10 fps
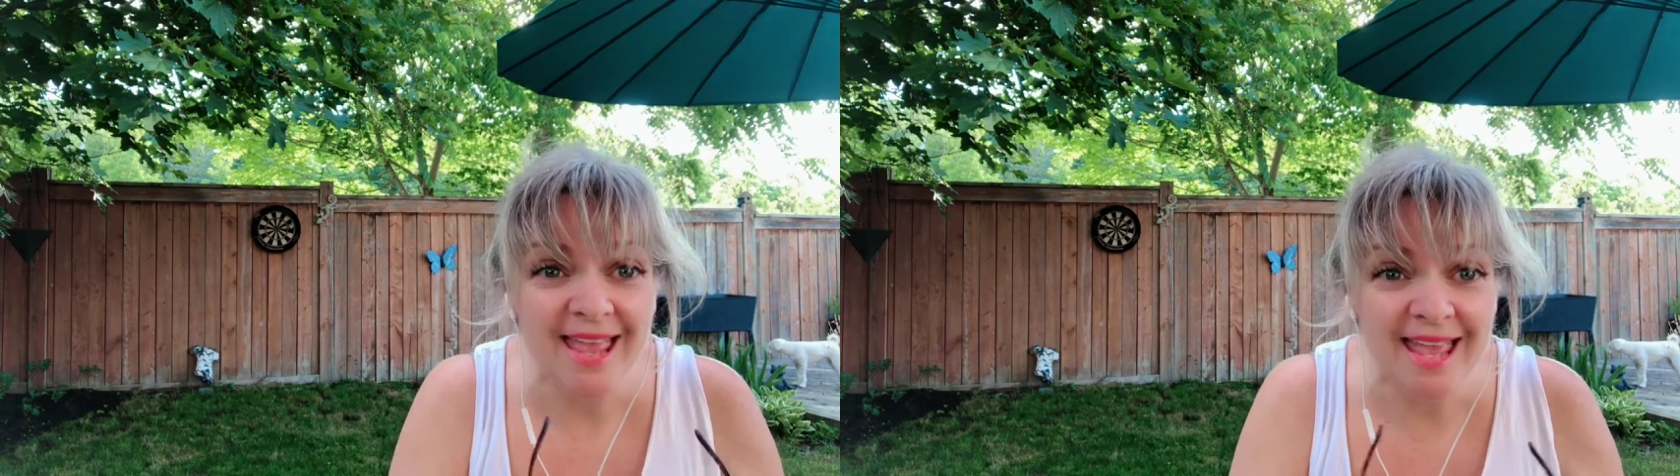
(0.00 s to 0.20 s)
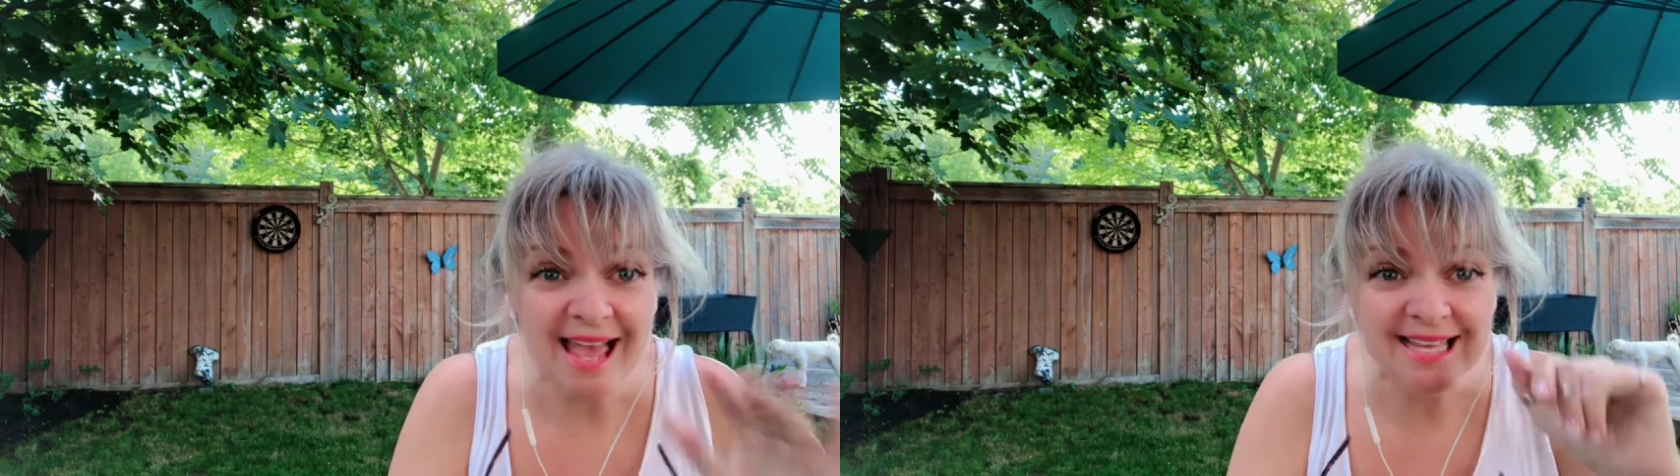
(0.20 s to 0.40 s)

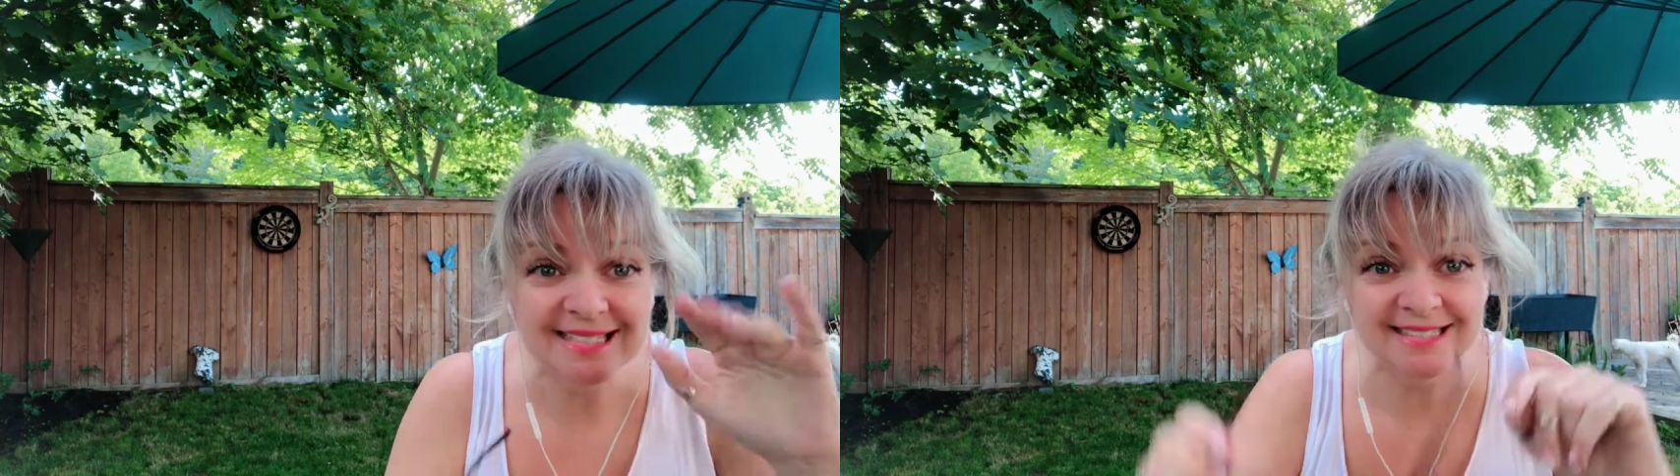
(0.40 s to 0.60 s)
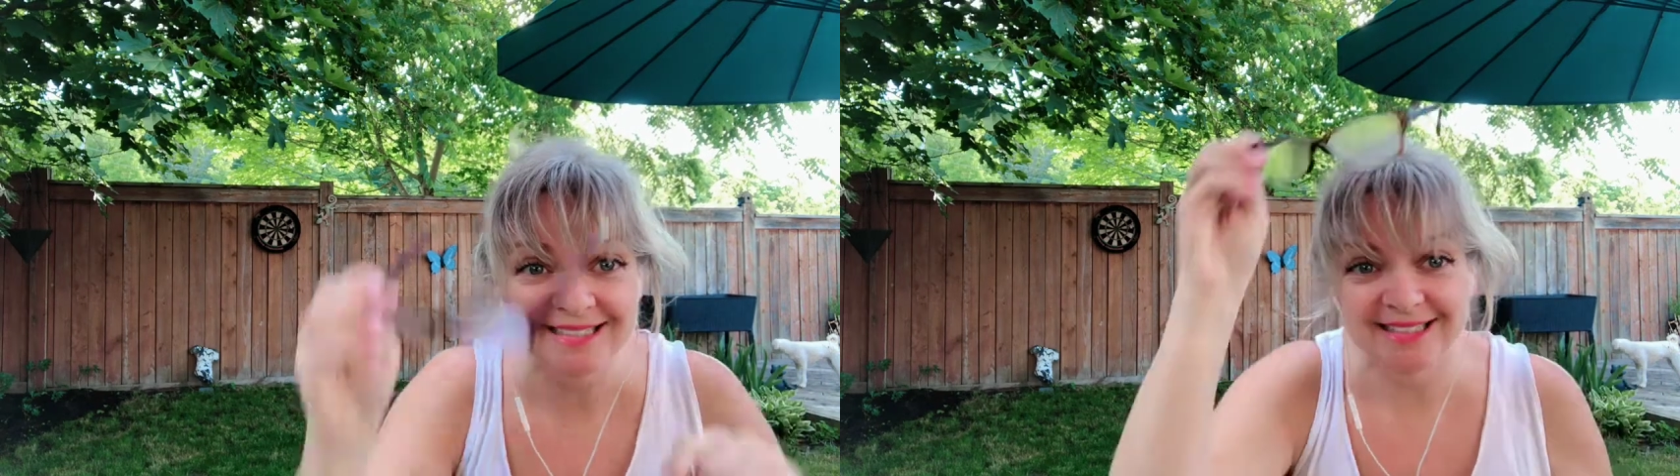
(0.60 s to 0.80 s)
Hey
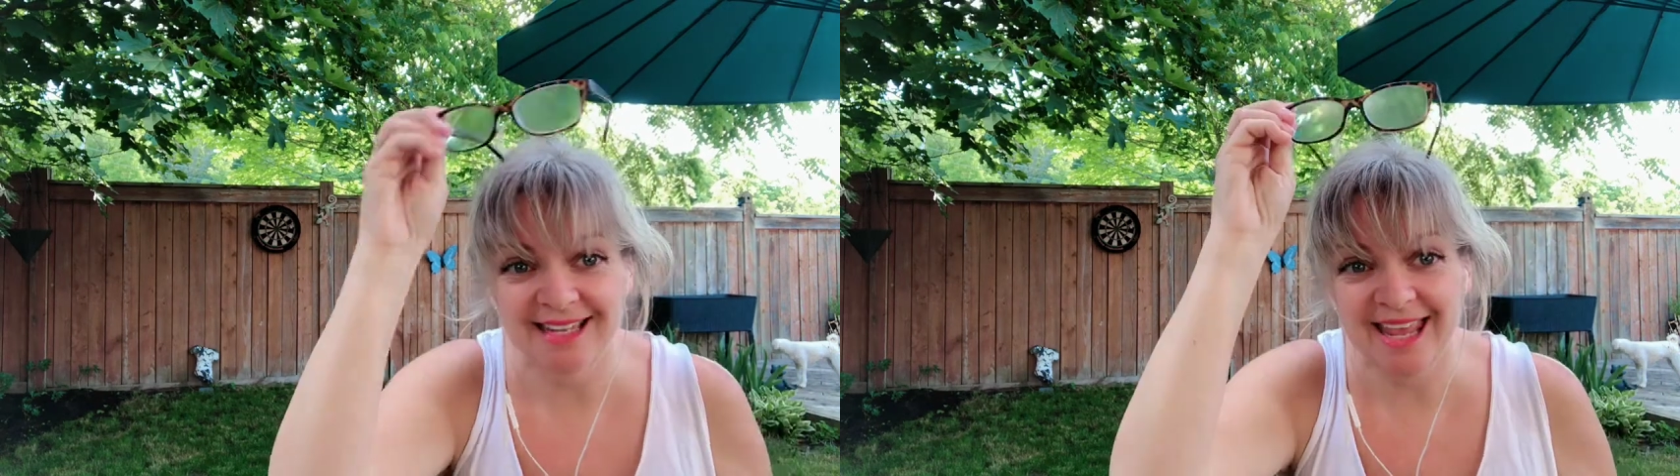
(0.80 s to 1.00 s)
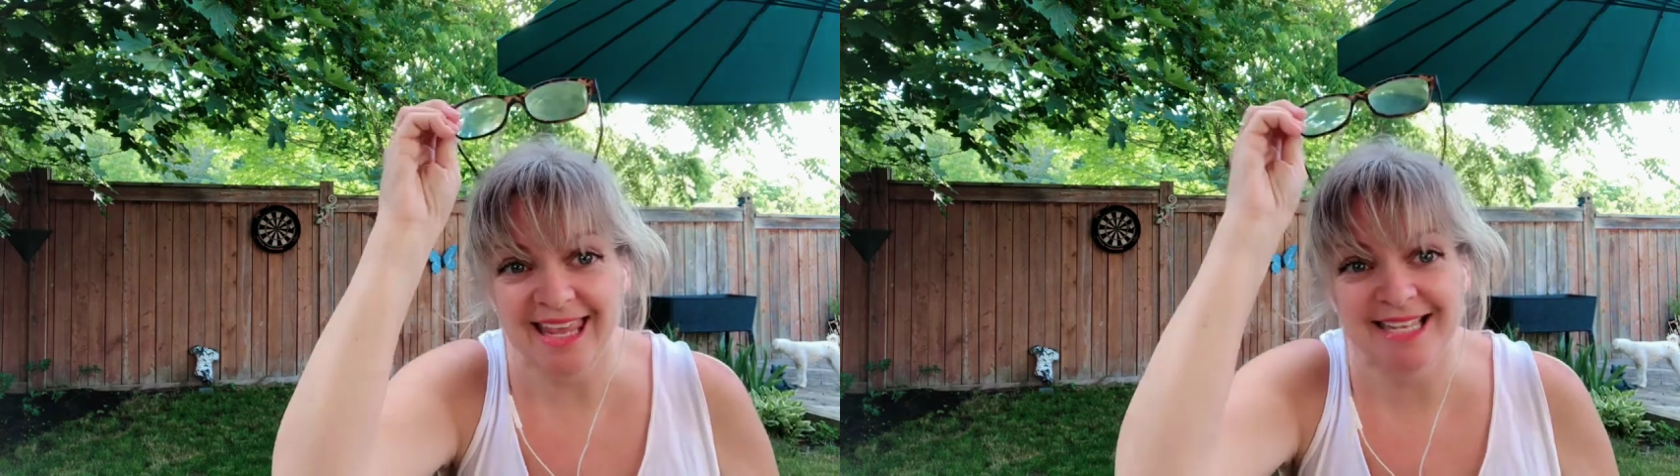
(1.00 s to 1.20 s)
guys.
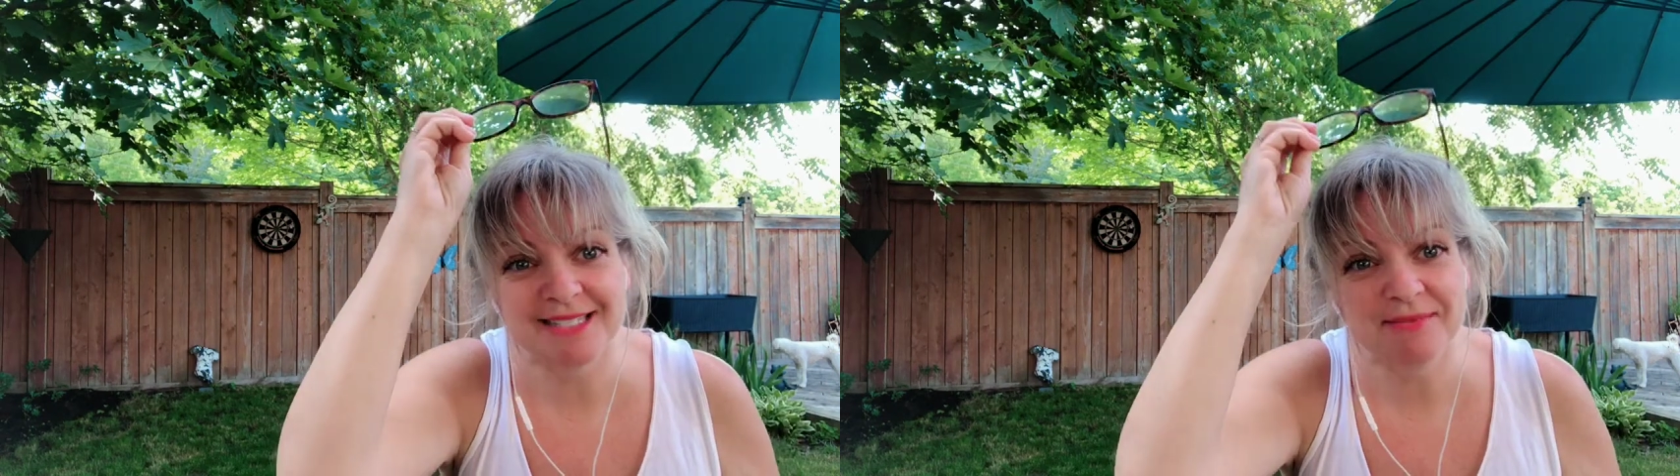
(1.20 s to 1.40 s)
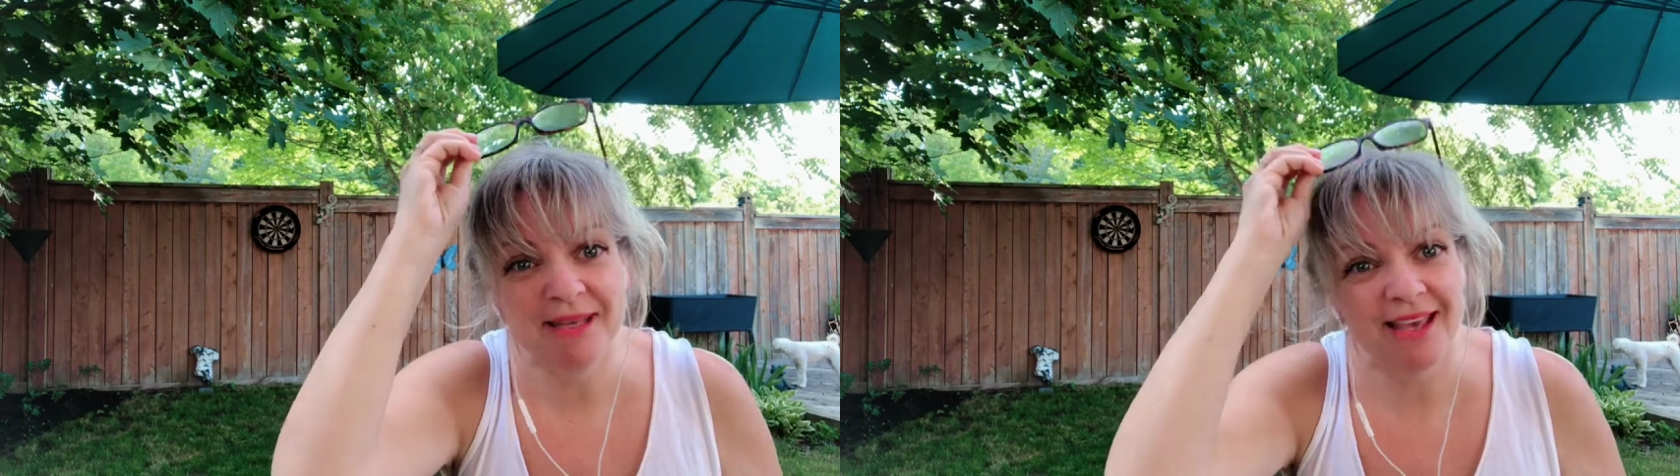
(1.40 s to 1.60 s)
Hey, it's
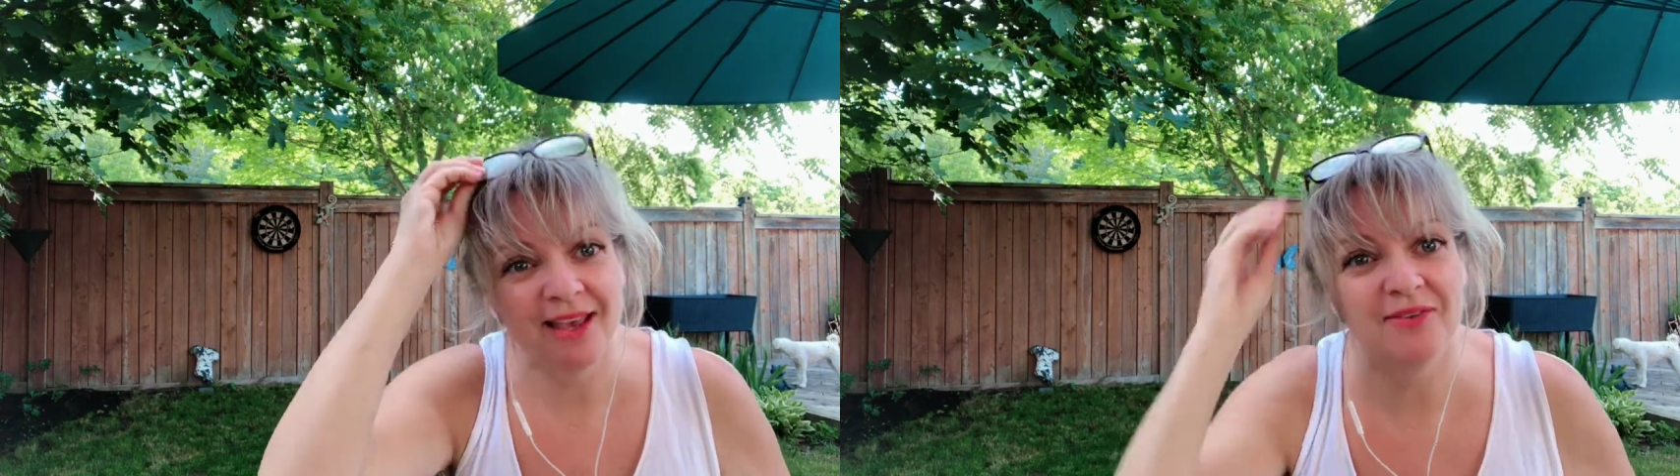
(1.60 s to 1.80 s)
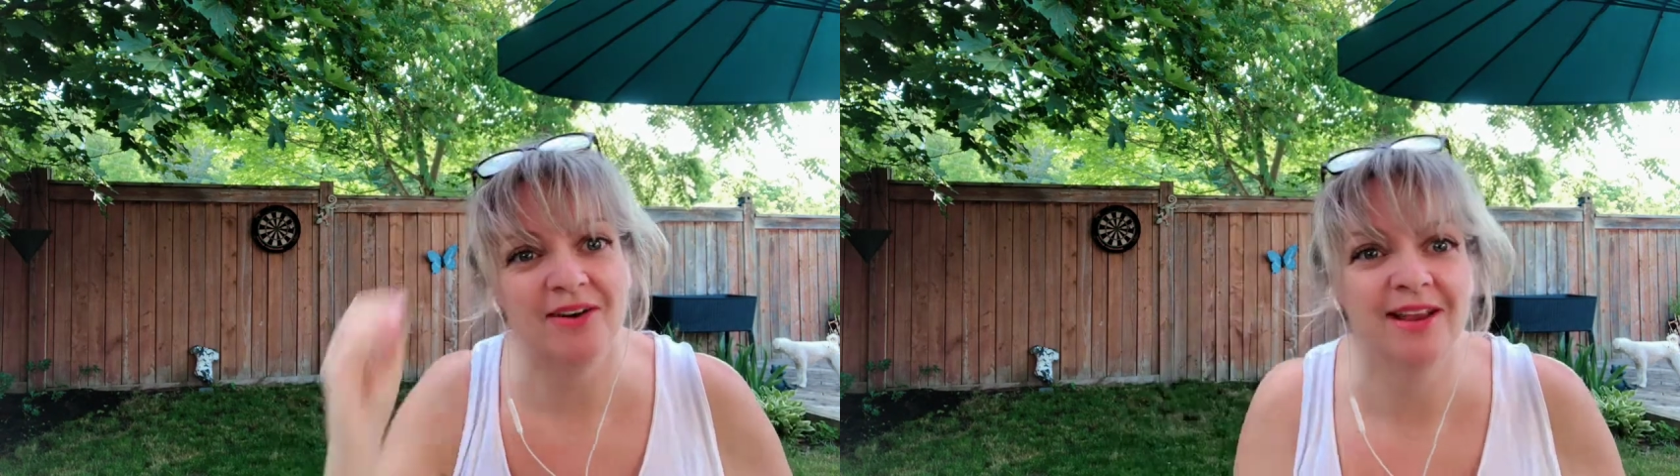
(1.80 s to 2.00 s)
me.
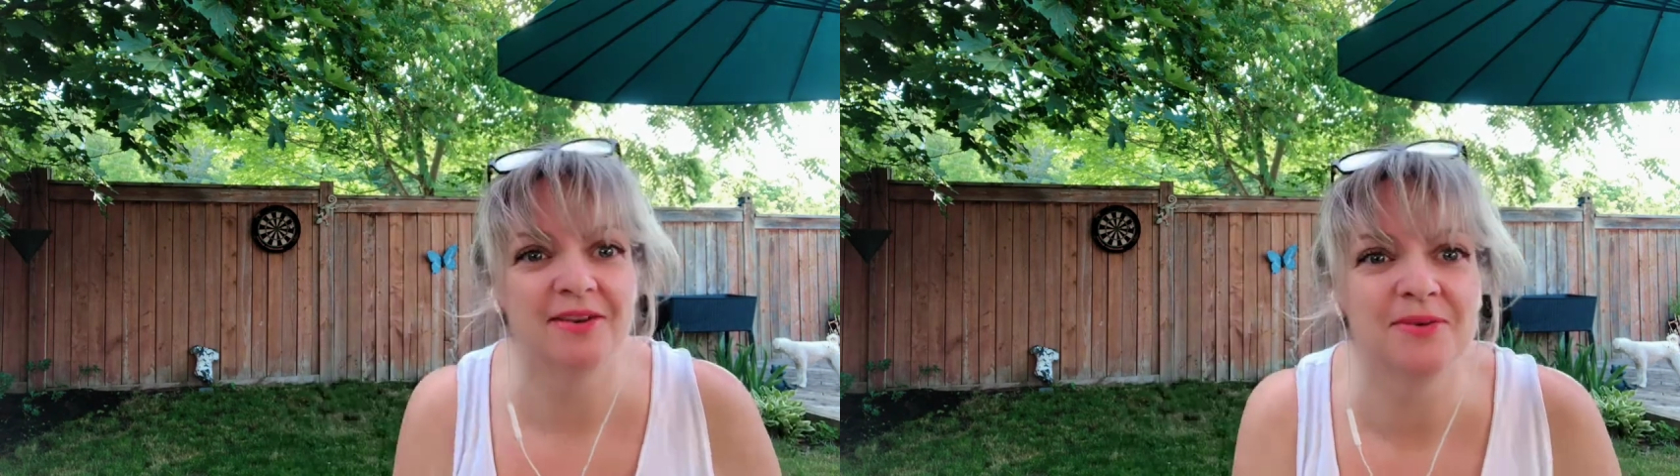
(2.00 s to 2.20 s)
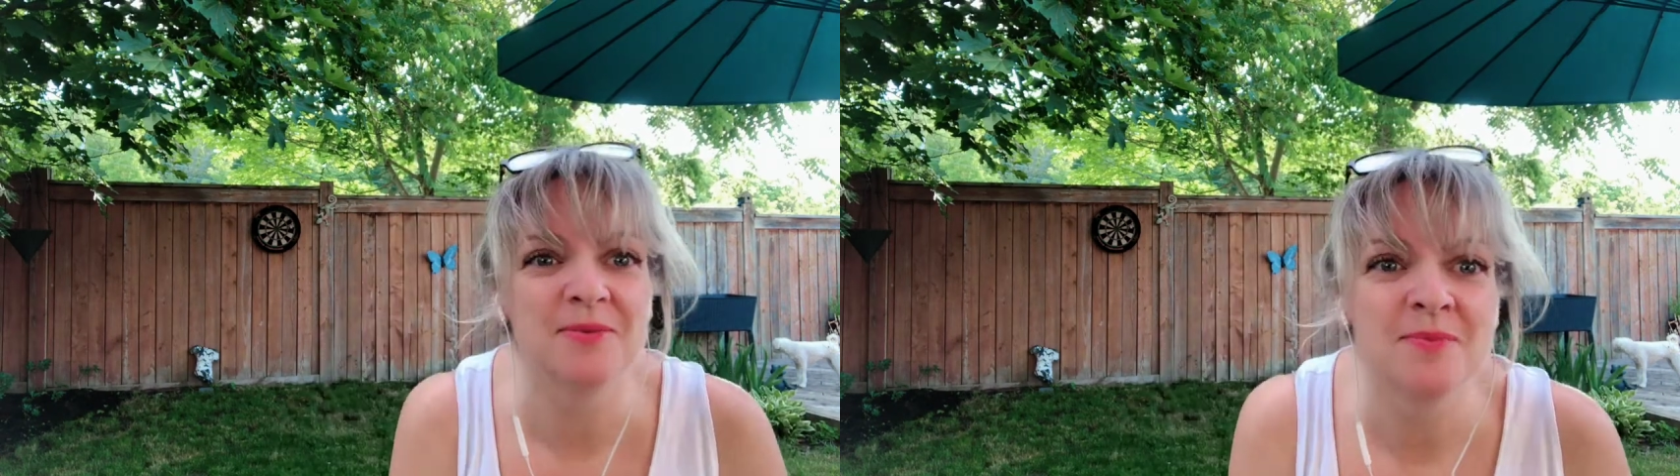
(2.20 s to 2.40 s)
How are you?